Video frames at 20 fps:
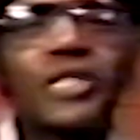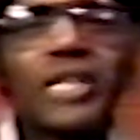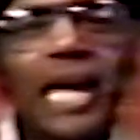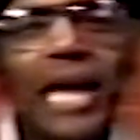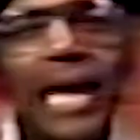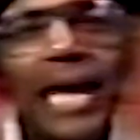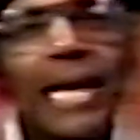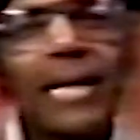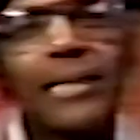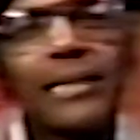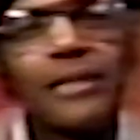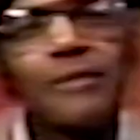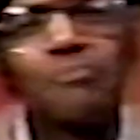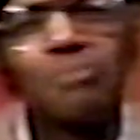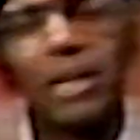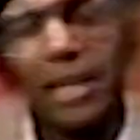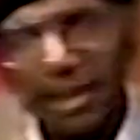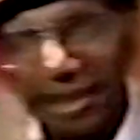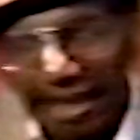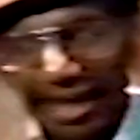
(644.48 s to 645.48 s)
to handling,
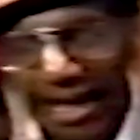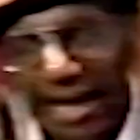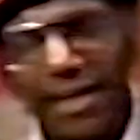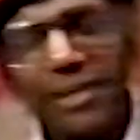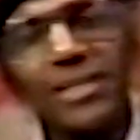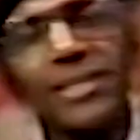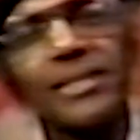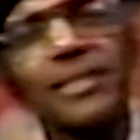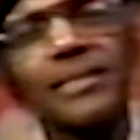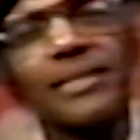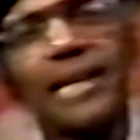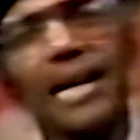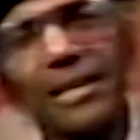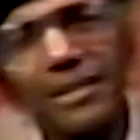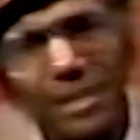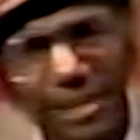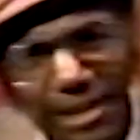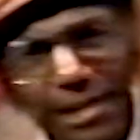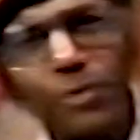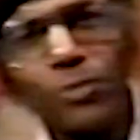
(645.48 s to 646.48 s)
big cases. I
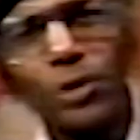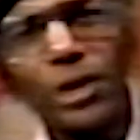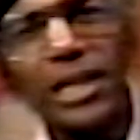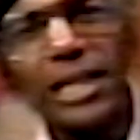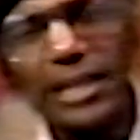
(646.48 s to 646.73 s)
said, what